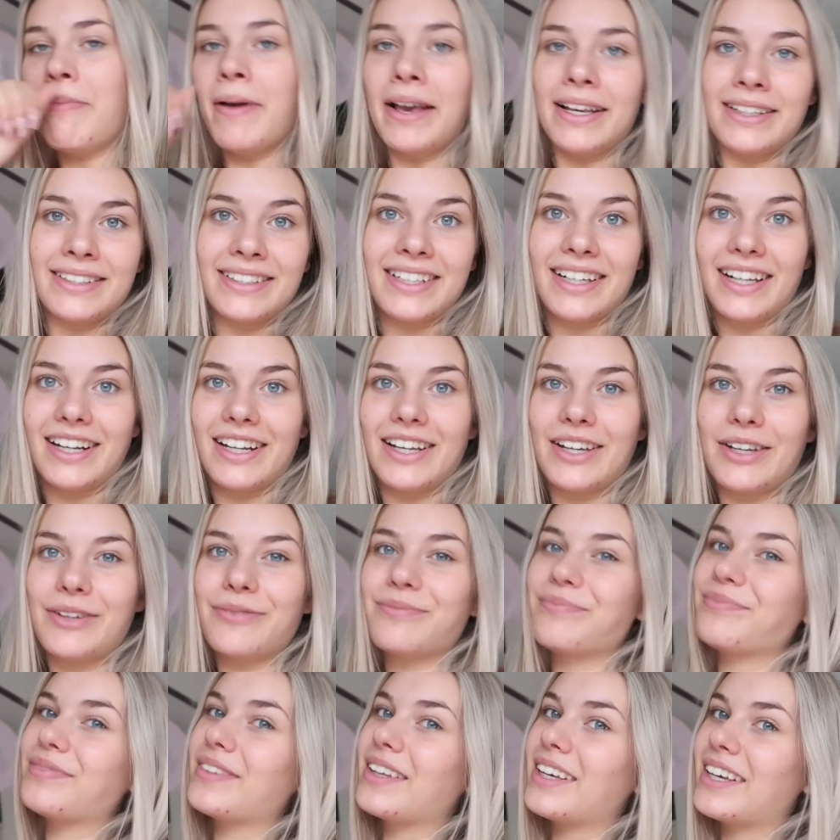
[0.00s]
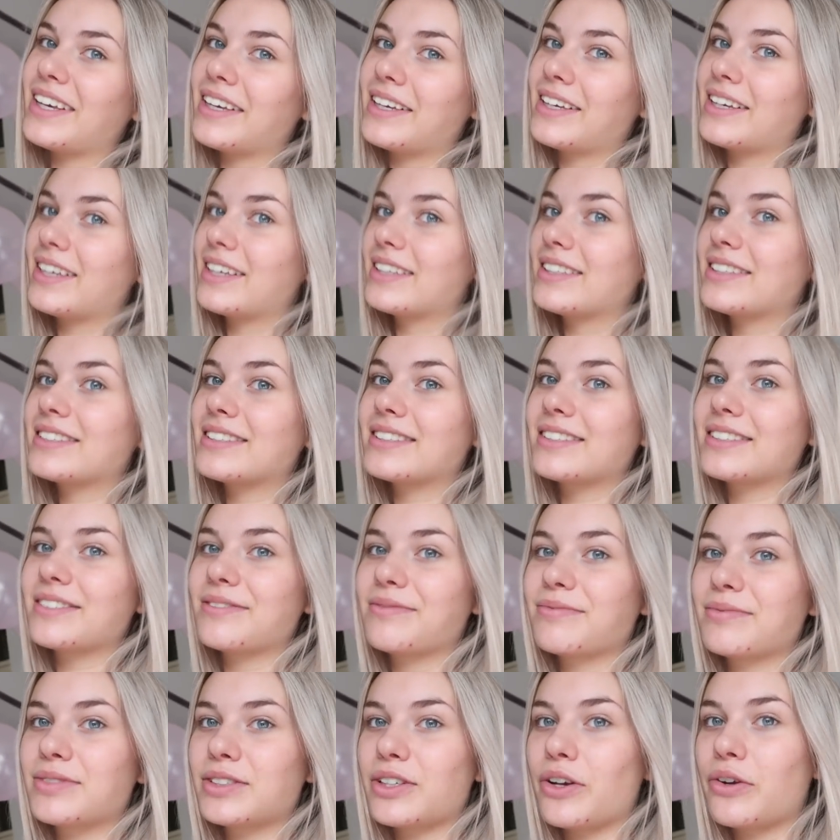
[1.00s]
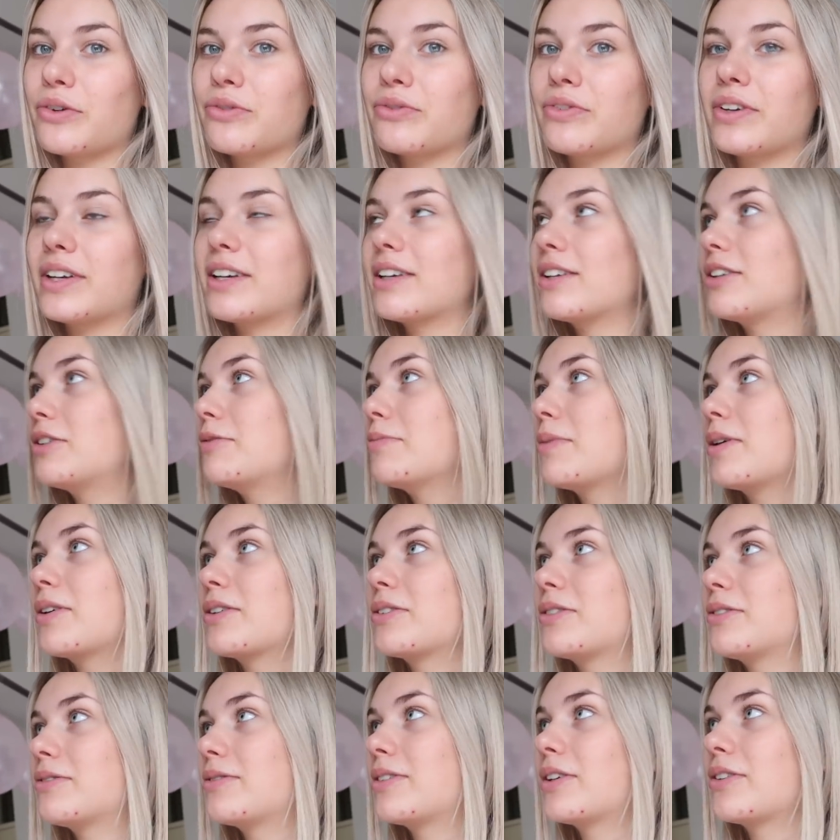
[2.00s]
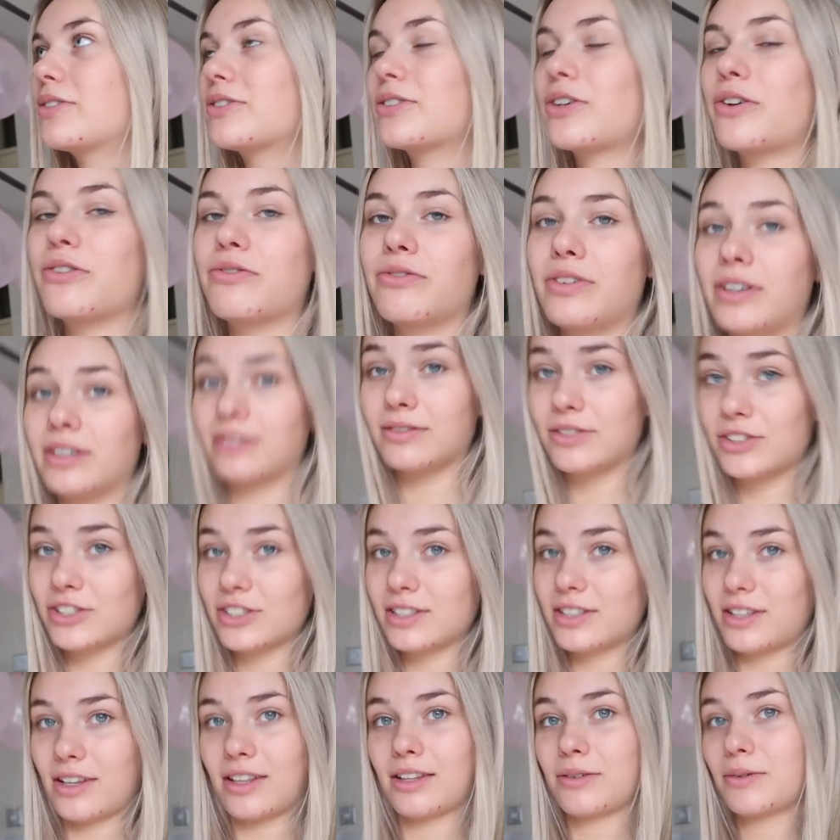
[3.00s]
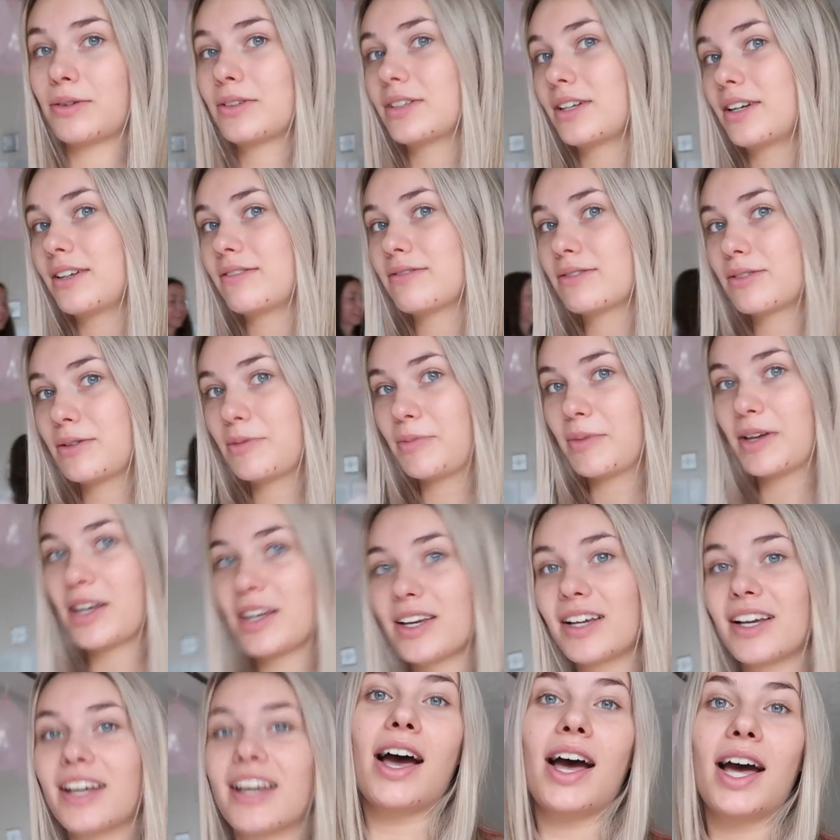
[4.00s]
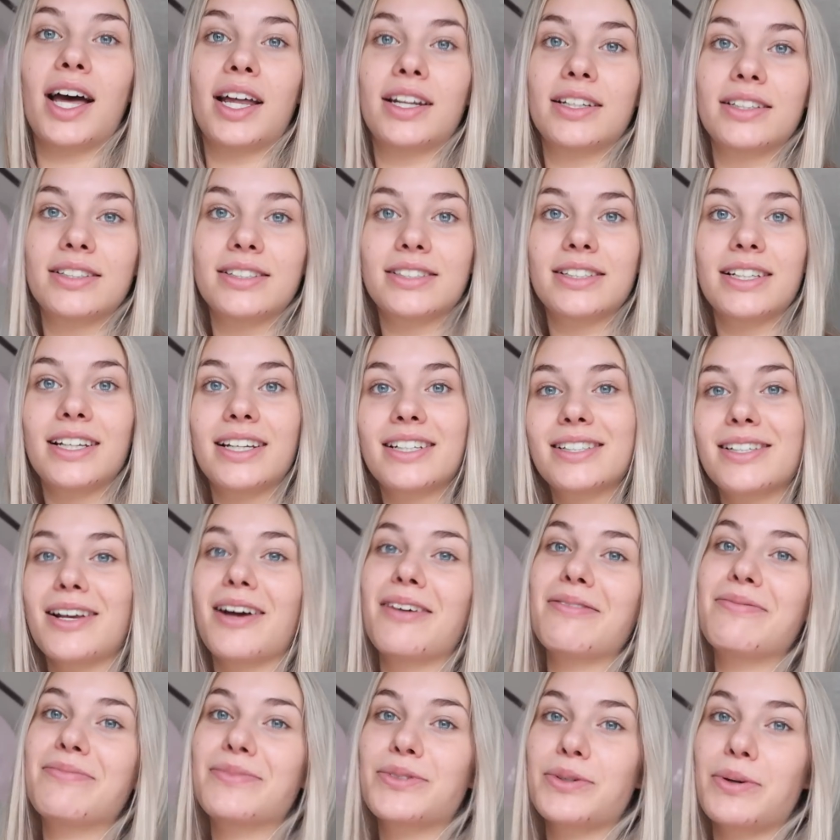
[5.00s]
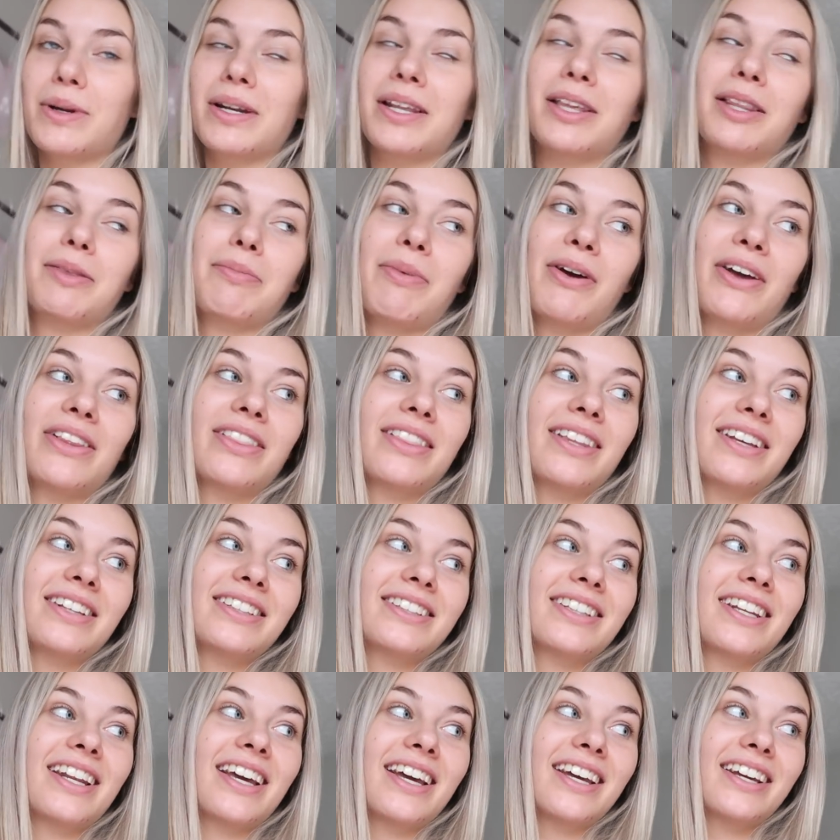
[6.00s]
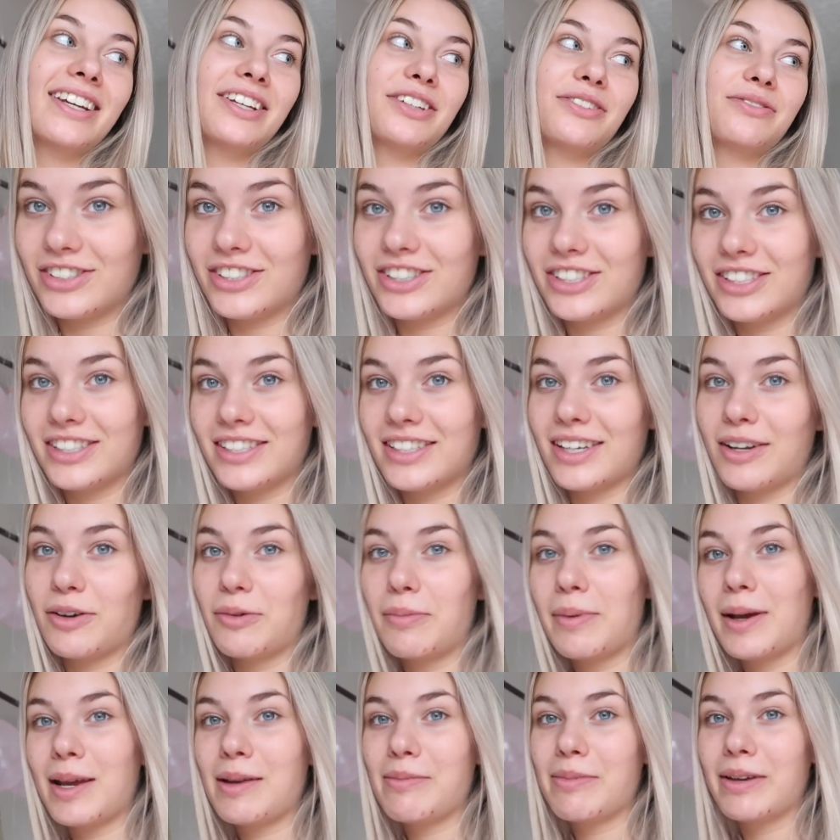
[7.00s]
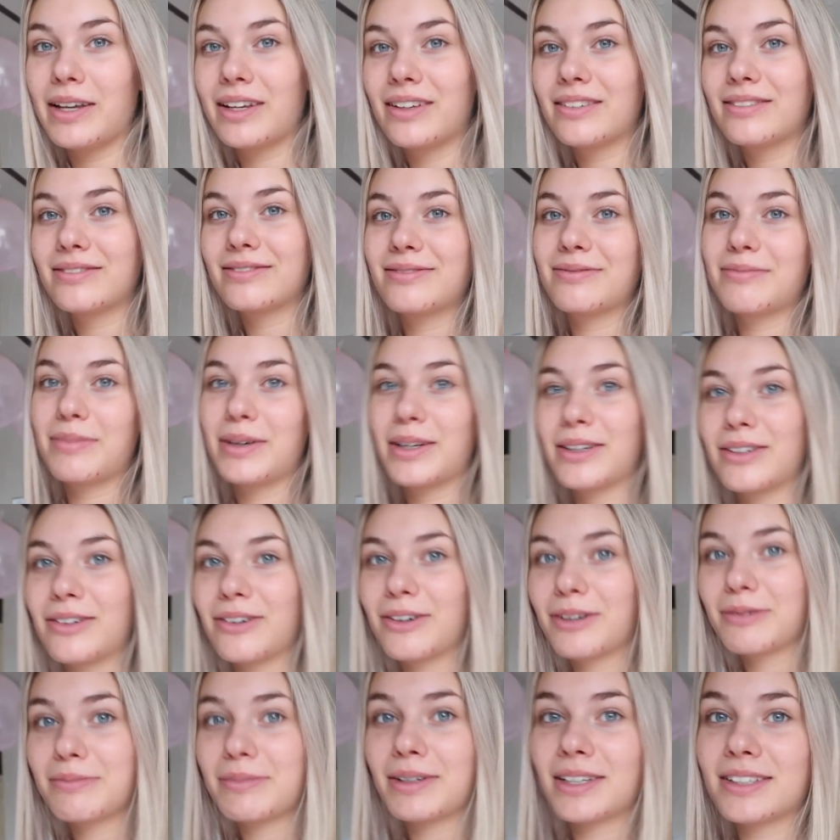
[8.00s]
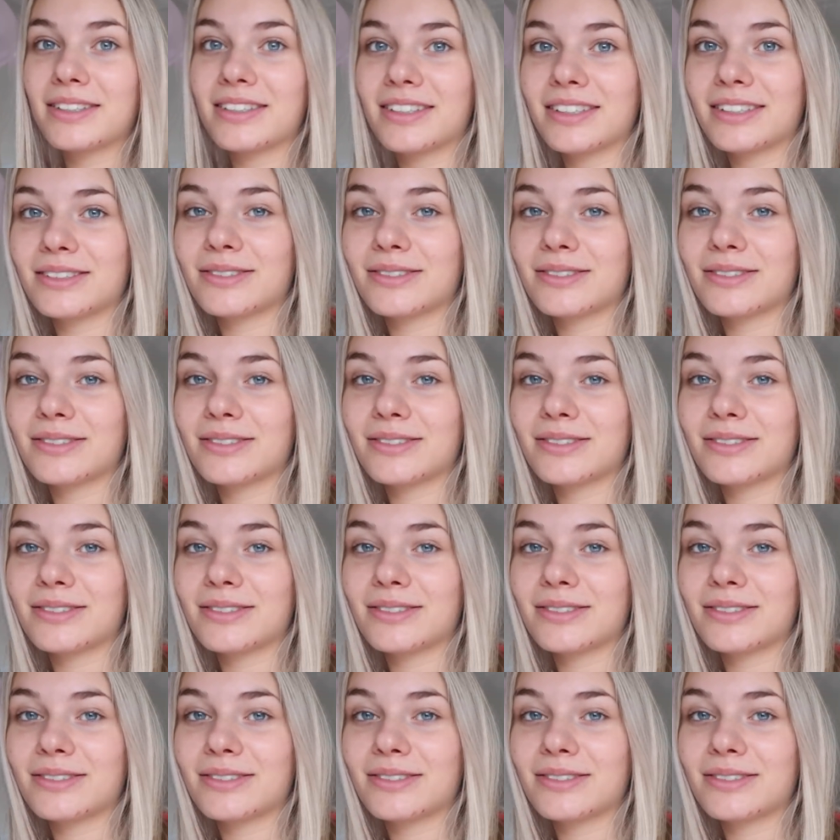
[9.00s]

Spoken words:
Basically, it is Sophie. You might all know Sophie. She's the other one that lives with me. And it's her 20th birthday today. She's a little baby, but not compared to